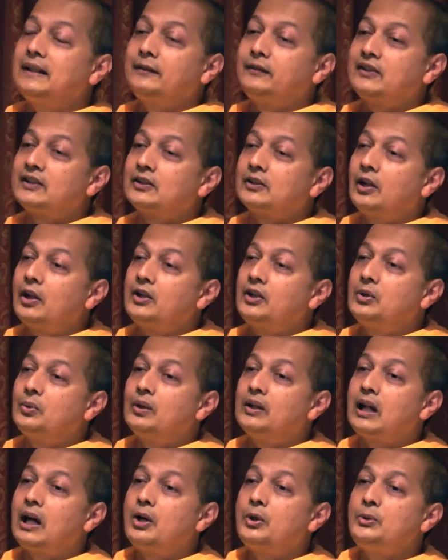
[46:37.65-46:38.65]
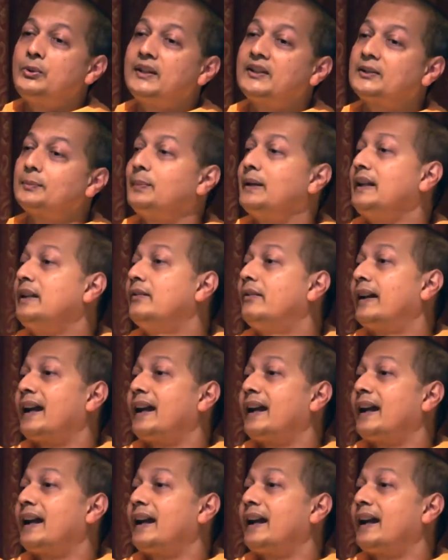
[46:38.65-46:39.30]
if it's non dual, how do you explain